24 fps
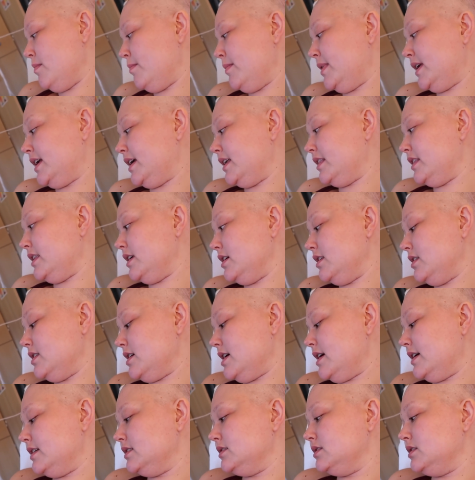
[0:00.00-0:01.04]
But I think
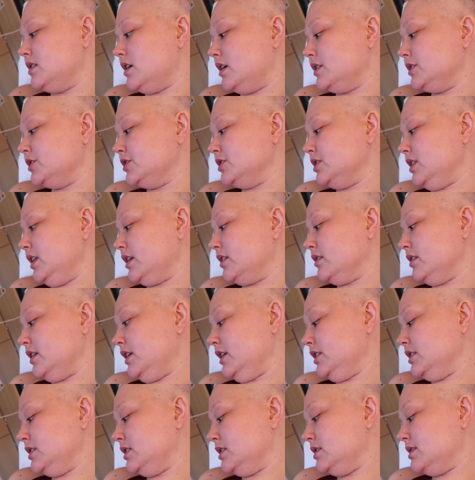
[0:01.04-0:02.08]
that Dutch
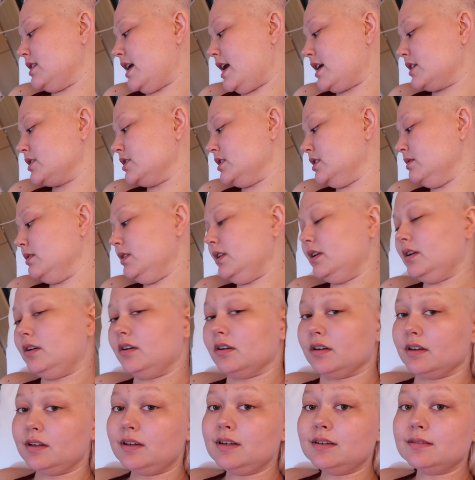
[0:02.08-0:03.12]
licorice is actually really
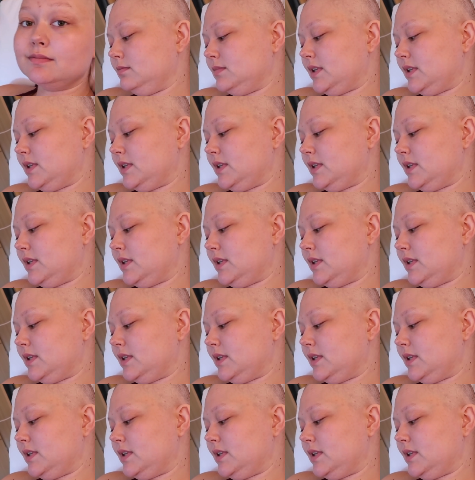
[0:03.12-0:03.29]
good.